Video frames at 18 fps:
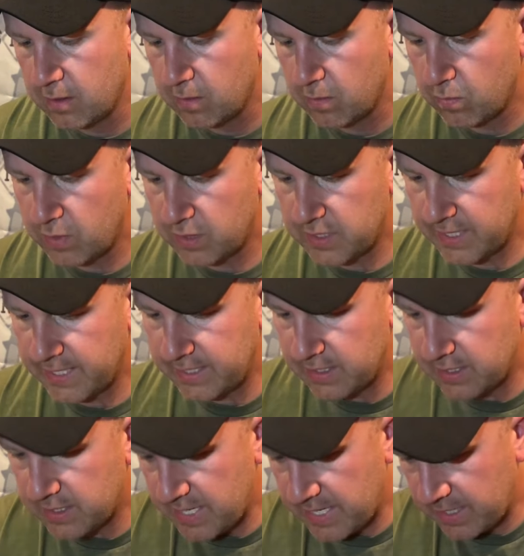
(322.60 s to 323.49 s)
Once I get the
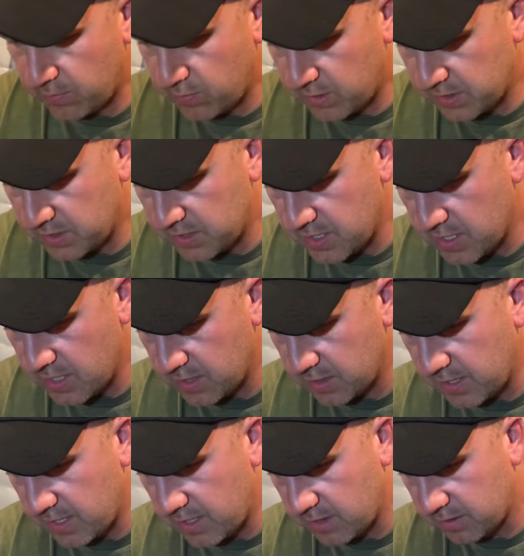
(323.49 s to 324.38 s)
second one snug,
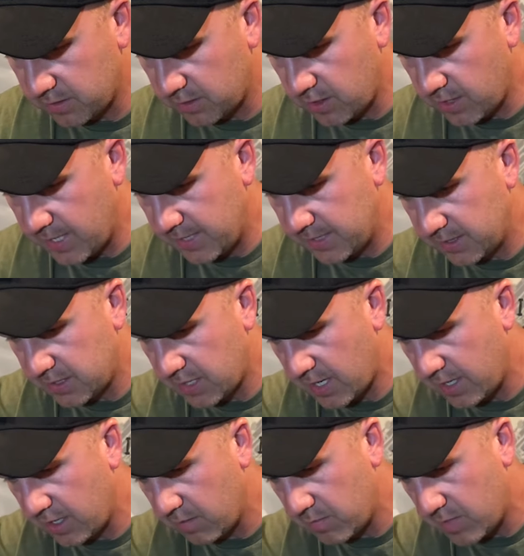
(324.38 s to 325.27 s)
then I'll go ahead and
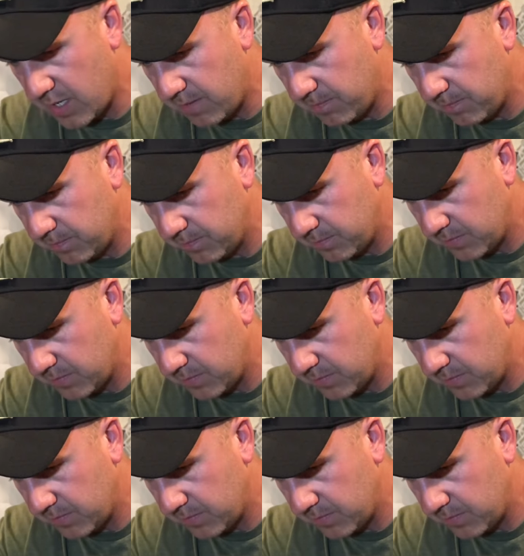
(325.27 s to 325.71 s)
tighten them up.